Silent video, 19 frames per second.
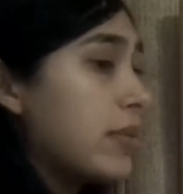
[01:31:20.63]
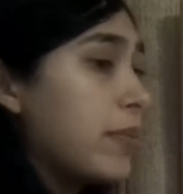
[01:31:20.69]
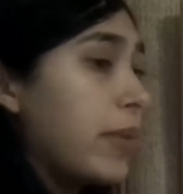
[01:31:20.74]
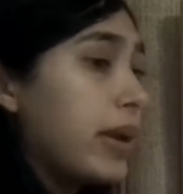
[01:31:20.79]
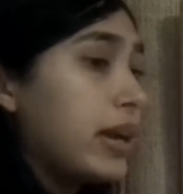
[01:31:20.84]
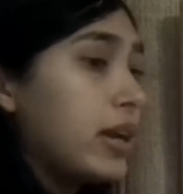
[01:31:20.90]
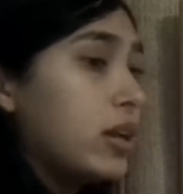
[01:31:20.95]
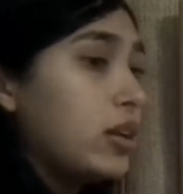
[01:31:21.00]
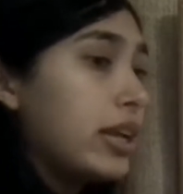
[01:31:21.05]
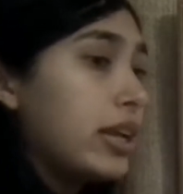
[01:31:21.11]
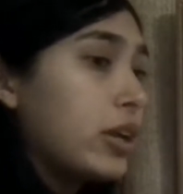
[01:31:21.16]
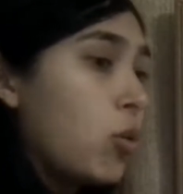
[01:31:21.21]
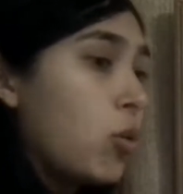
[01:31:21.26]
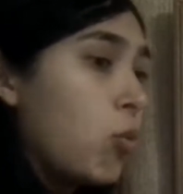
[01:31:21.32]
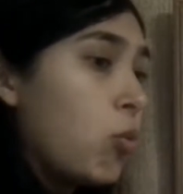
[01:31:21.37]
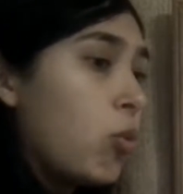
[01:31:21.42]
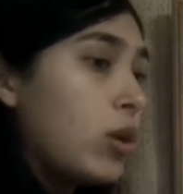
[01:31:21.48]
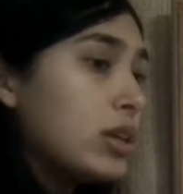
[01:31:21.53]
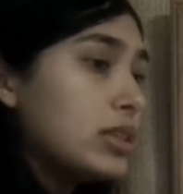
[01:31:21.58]
depending on like
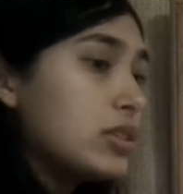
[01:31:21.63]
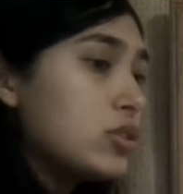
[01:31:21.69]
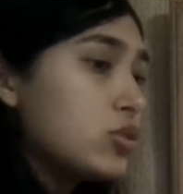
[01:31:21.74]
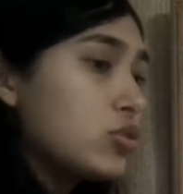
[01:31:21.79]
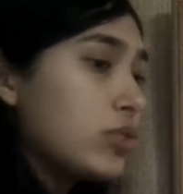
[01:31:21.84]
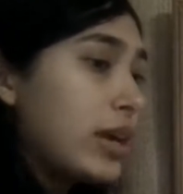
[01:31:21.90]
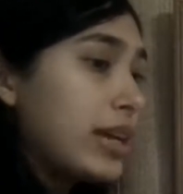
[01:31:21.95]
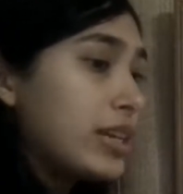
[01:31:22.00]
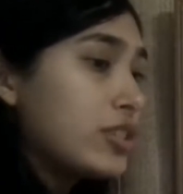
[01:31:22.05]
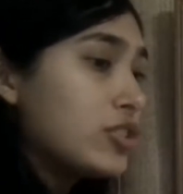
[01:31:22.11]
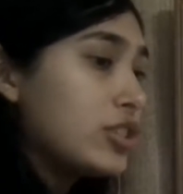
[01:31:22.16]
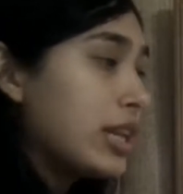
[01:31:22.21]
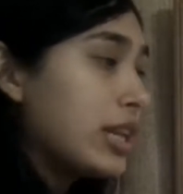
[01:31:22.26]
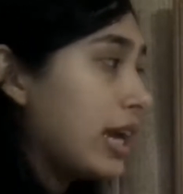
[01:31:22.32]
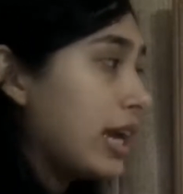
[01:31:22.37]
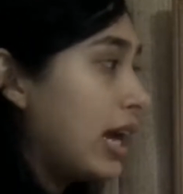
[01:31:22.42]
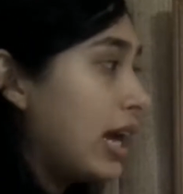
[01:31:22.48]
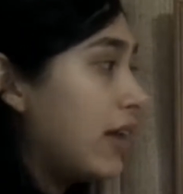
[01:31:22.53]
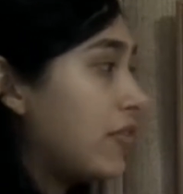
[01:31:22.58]
what strategy
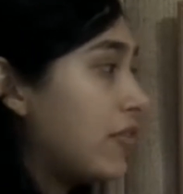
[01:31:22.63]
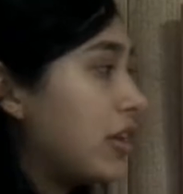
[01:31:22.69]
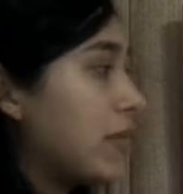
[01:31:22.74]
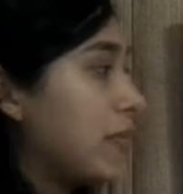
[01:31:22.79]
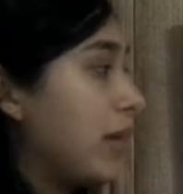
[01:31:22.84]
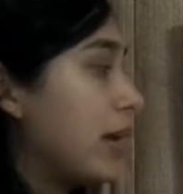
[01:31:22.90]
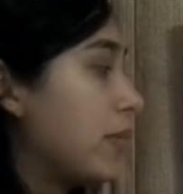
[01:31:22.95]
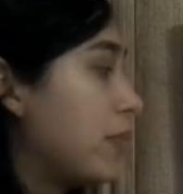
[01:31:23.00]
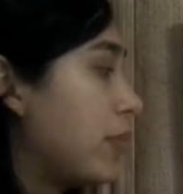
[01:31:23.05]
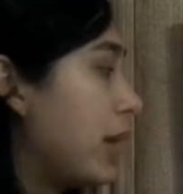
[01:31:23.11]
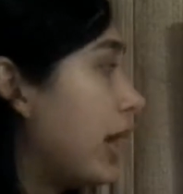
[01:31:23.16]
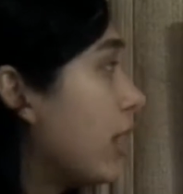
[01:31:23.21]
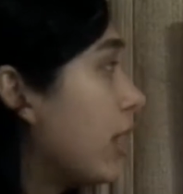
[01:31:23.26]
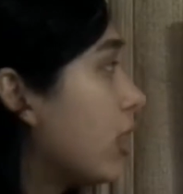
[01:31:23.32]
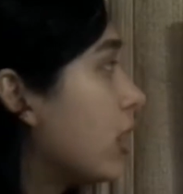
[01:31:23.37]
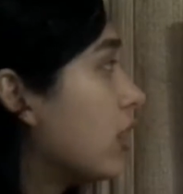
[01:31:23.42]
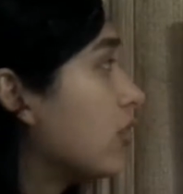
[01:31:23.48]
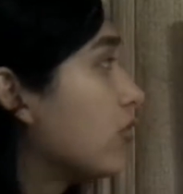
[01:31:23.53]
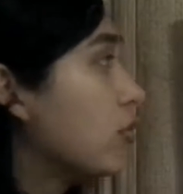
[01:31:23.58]
they have, they might pay
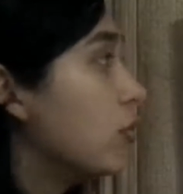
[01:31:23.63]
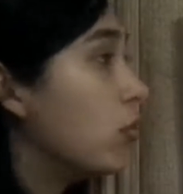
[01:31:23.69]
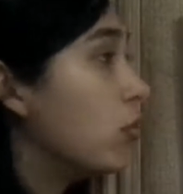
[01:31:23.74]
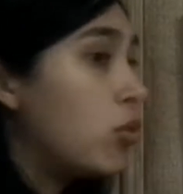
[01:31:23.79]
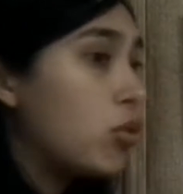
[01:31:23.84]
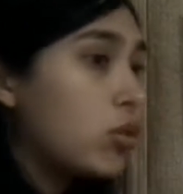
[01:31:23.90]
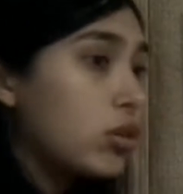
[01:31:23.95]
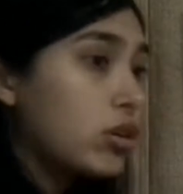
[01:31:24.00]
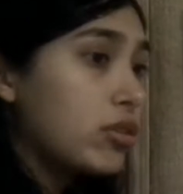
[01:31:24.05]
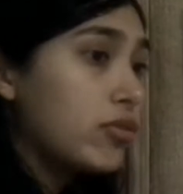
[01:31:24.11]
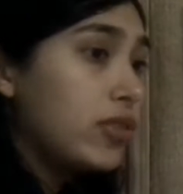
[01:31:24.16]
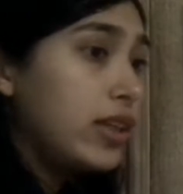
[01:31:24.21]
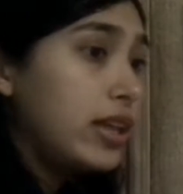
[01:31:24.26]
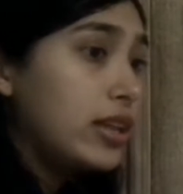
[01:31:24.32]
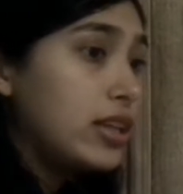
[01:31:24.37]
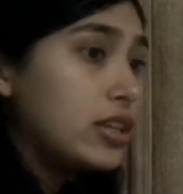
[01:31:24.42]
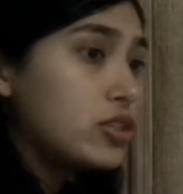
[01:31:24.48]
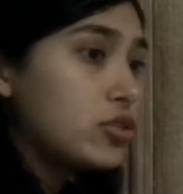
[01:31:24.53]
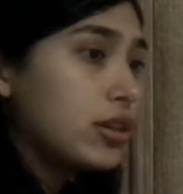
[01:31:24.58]
off more.
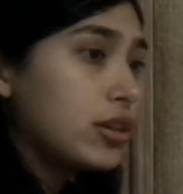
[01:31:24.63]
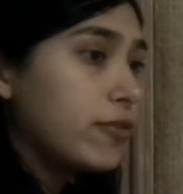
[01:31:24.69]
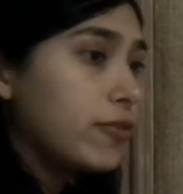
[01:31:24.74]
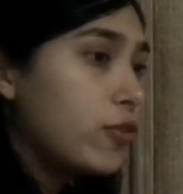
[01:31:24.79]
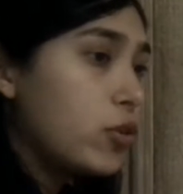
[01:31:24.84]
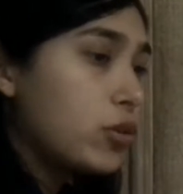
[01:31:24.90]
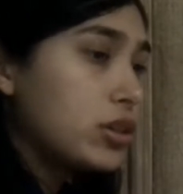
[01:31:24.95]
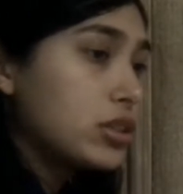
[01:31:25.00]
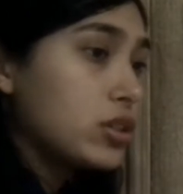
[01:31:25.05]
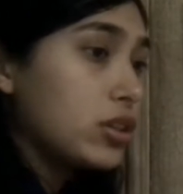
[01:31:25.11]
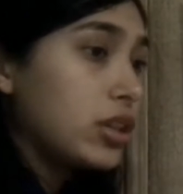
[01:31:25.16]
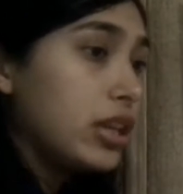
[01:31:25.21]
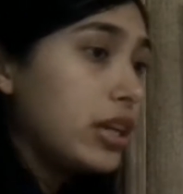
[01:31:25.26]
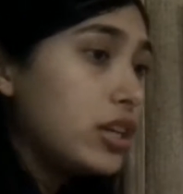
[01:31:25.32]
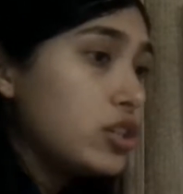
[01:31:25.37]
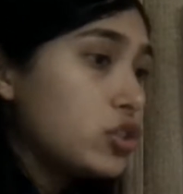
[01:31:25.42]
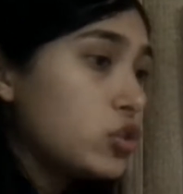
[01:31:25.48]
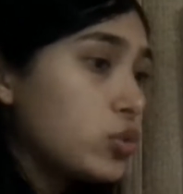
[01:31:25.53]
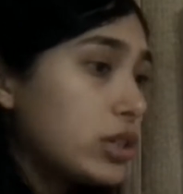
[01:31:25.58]
They try to focus on the
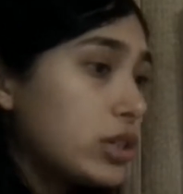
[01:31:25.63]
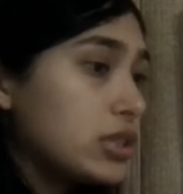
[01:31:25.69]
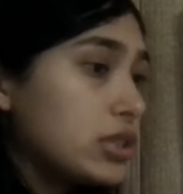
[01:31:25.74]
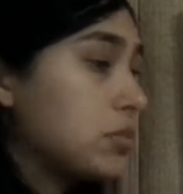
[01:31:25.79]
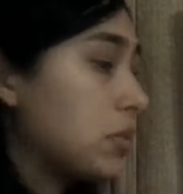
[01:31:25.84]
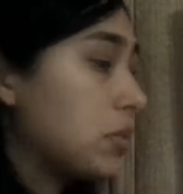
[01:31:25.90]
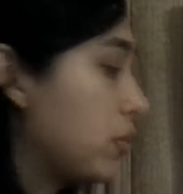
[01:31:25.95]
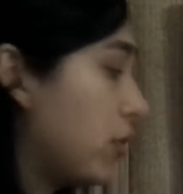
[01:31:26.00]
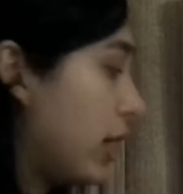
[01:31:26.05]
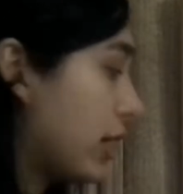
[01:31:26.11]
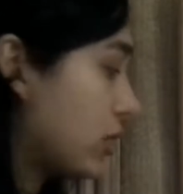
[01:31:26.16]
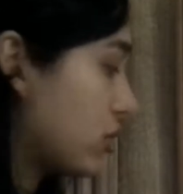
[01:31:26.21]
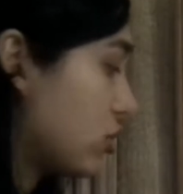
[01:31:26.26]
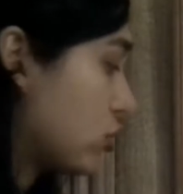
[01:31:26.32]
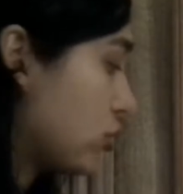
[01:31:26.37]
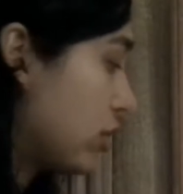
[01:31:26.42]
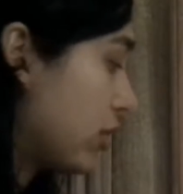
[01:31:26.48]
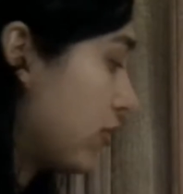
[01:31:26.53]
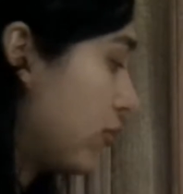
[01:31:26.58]
interest. People
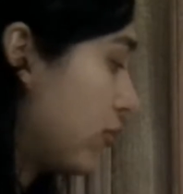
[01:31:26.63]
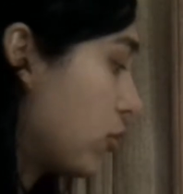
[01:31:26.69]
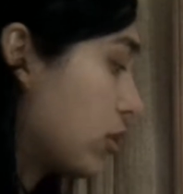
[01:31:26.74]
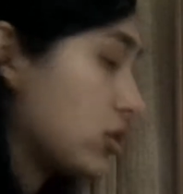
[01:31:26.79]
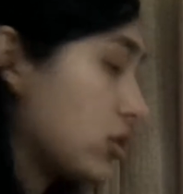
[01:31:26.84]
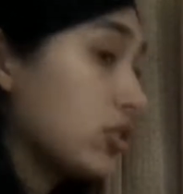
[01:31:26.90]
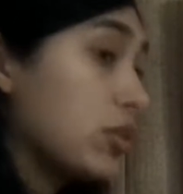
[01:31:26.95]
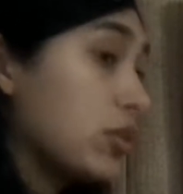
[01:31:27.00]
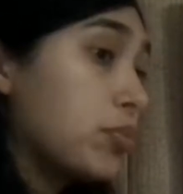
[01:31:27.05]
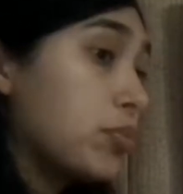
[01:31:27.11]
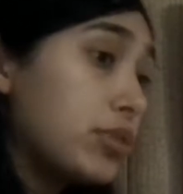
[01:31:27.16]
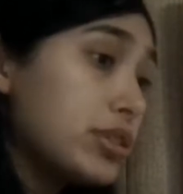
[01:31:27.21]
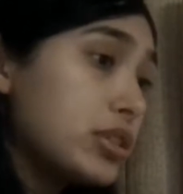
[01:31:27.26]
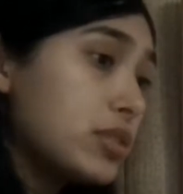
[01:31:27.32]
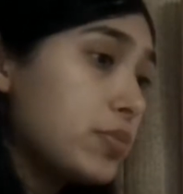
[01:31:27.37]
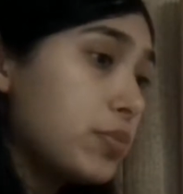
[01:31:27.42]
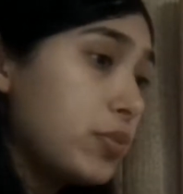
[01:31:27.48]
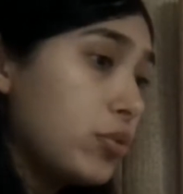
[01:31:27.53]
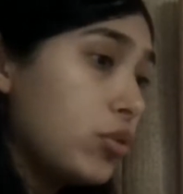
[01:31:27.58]
actually try to focus on the
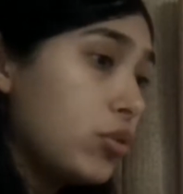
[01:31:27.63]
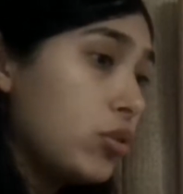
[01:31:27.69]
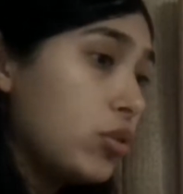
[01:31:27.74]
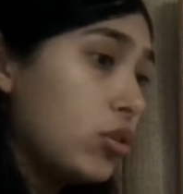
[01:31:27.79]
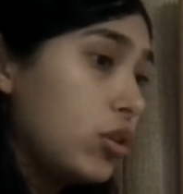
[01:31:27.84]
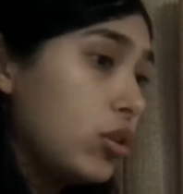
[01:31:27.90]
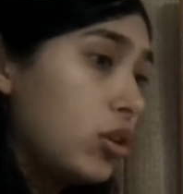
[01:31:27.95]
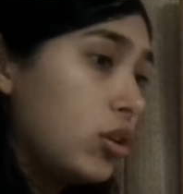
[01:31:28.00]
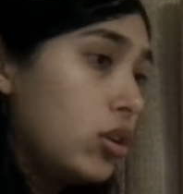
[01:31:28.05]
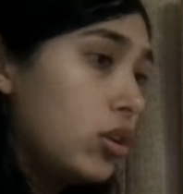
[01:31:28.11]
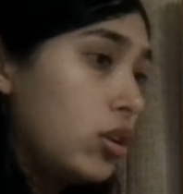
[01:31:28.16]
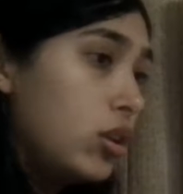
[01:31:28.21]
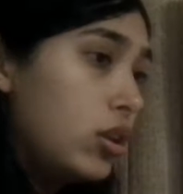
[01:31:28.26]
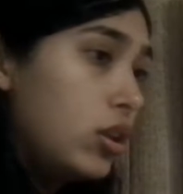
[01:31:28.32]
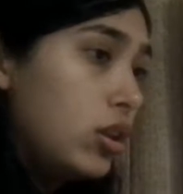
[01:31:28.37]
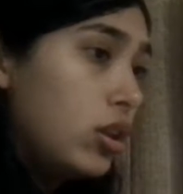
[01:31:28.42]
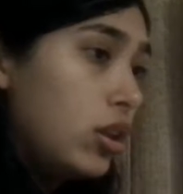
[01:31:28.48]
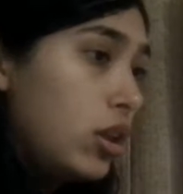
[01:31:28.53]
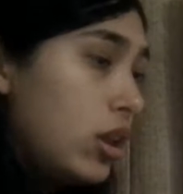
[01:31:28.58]
principal,
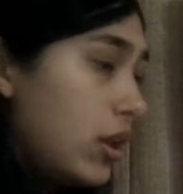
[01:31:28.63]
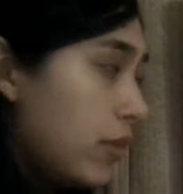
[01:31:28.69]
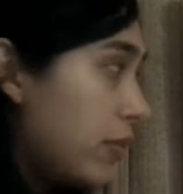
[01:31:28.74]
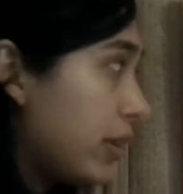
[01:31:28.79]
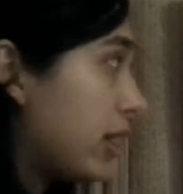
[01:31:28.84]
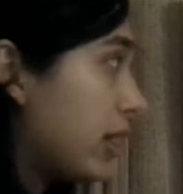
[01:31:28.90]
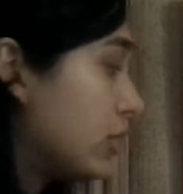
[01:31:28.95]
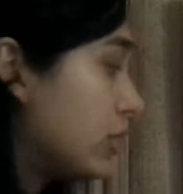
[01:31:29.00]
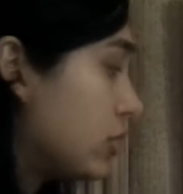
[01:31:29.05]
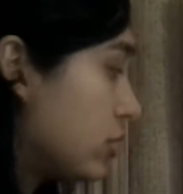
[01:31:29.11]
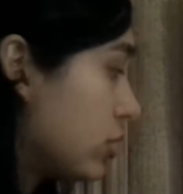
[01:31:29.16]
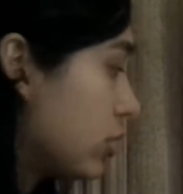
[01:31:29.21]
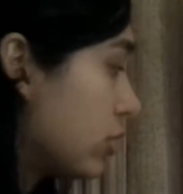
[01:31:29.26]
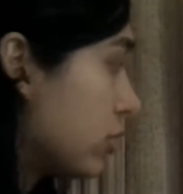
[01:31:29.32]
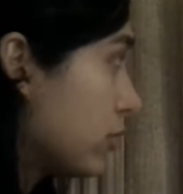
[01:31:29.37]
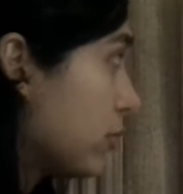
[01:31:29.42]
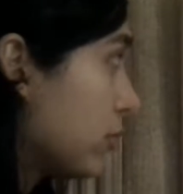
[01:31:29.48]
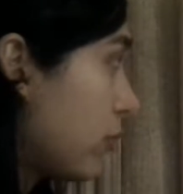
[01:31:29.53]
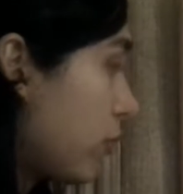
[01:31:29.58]
because
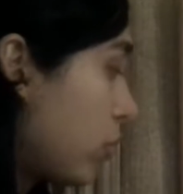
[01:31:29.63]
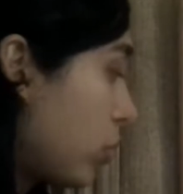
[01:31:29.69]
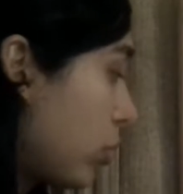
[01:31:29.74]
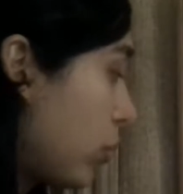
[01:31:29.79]
your